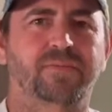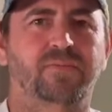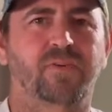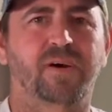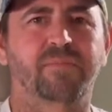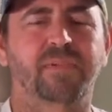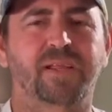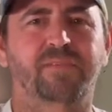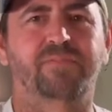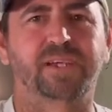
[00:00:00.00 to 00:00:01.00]

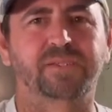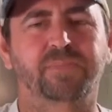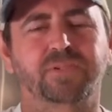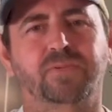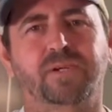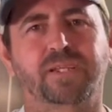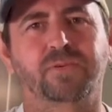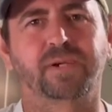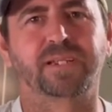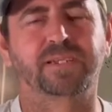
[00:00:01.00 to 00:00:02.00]
Watermelon Festival
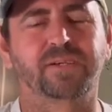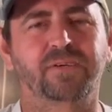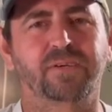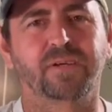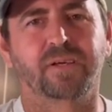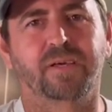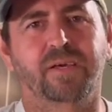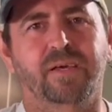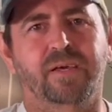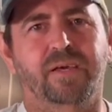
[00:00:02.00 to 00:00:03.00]
2022.
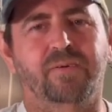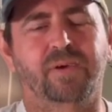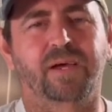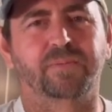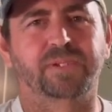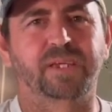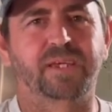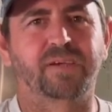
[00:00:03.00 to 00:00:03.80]
We hope to see you